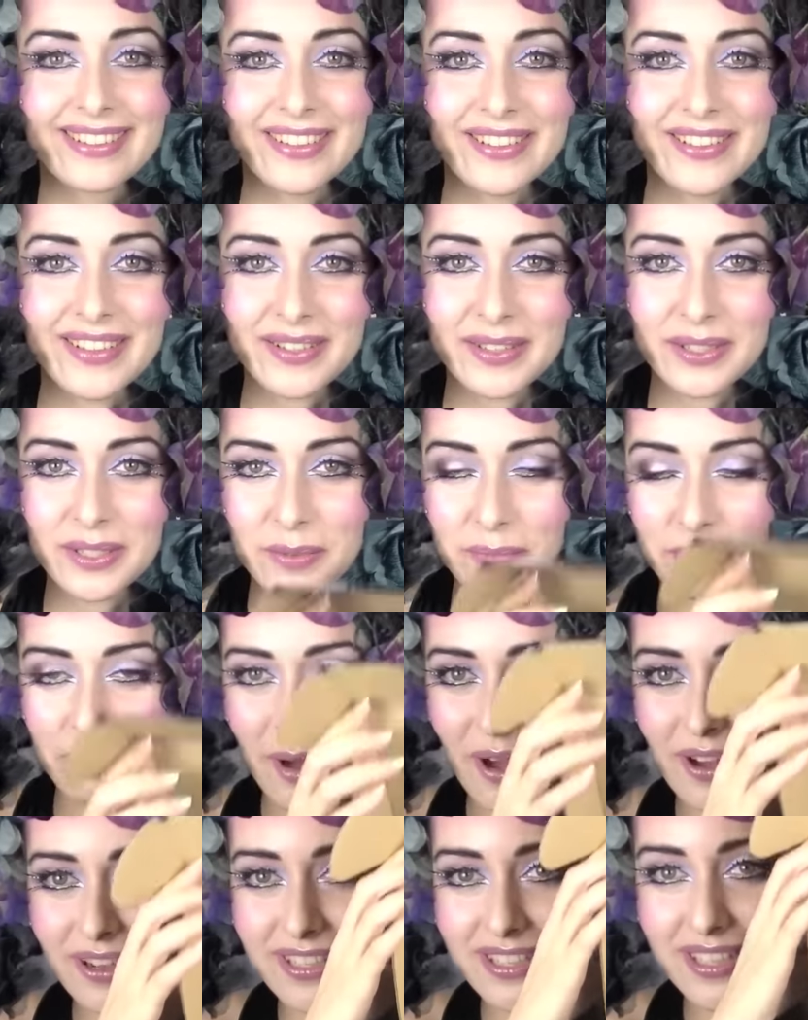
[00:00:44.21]
So this is a
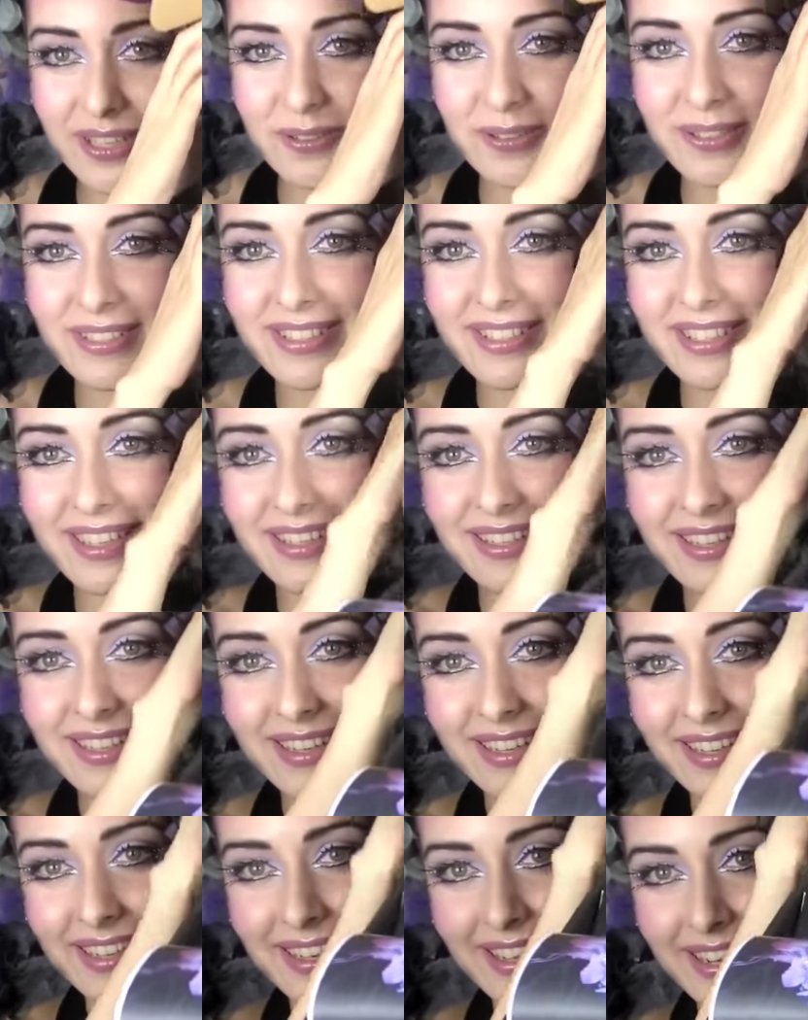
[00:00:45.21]
box I was sent,
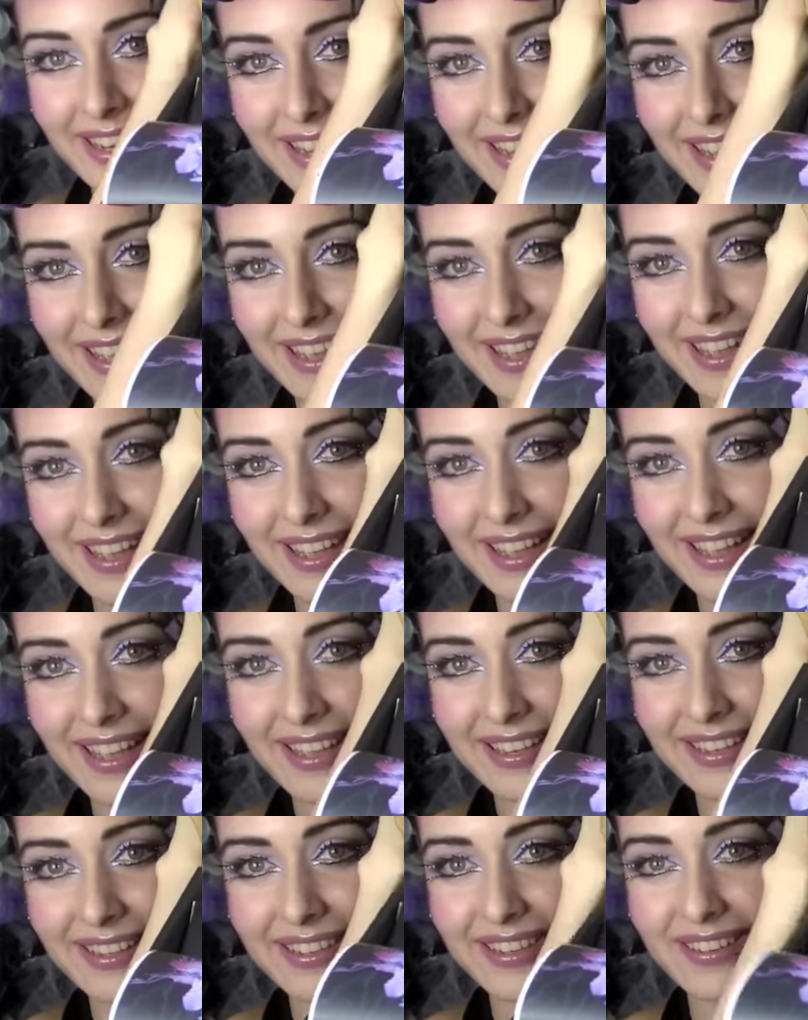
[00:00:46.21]

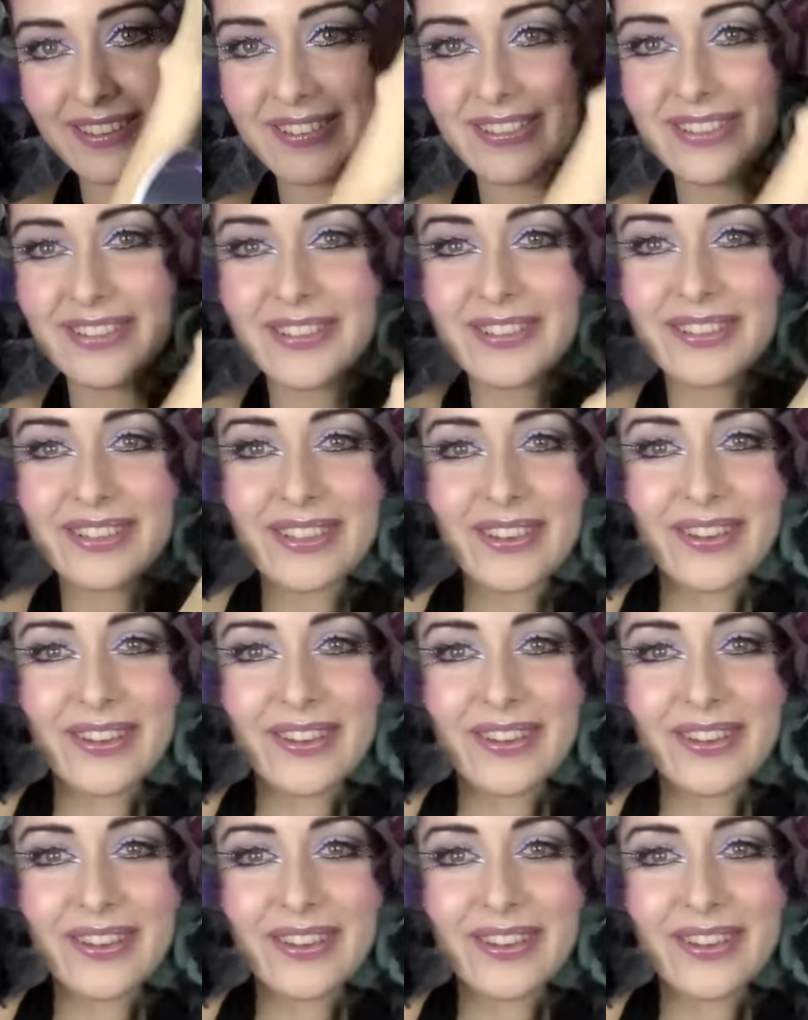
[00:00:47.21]
and I'll show you the